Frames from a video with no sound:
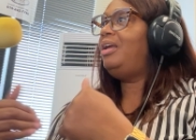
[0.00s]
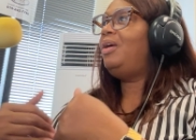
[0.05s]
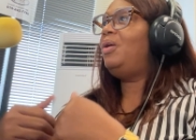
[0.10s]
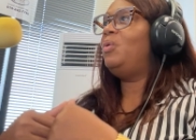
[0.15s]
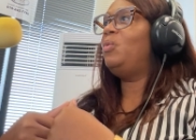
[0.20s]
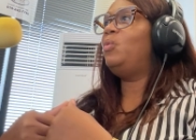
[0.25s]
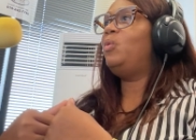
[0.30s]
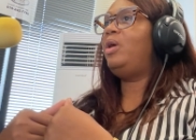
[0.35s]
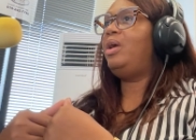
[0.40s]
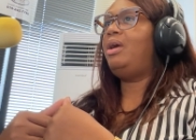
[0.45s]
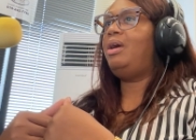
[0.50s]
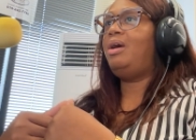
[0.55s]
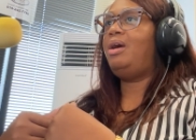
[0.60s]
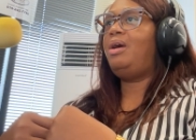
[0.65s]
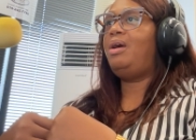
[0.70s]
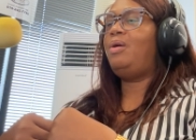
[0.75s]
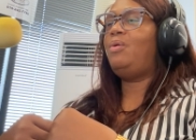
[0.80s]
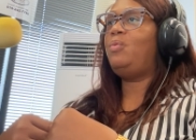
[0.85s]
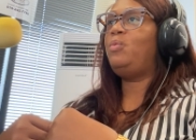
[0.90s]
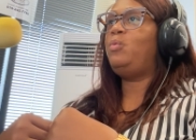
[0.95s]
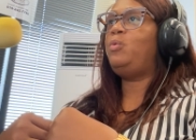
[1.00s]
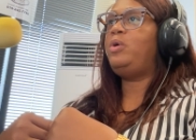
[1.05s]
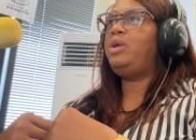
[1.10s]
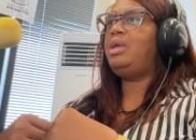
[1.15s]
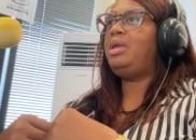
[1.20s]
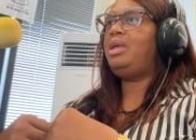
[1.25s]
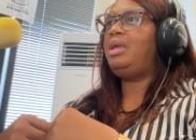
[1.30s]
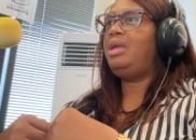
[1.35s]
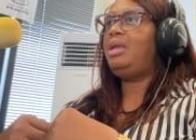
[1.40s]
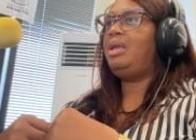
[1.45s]
where
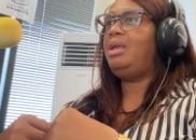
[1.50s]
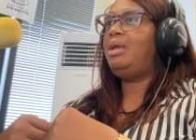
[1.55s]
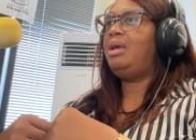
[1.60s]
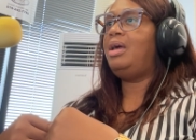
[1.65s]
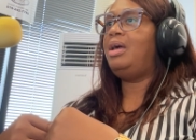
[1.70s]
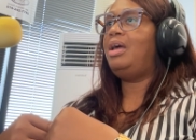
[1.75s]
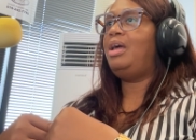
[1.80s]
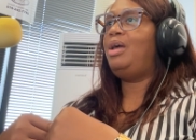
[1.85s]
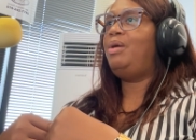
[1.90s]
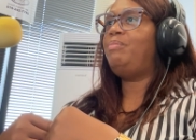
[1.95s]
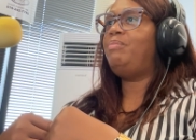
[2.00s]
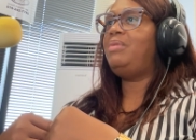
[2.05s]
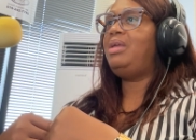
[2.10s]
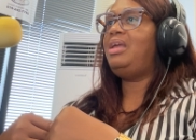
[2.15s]
we um,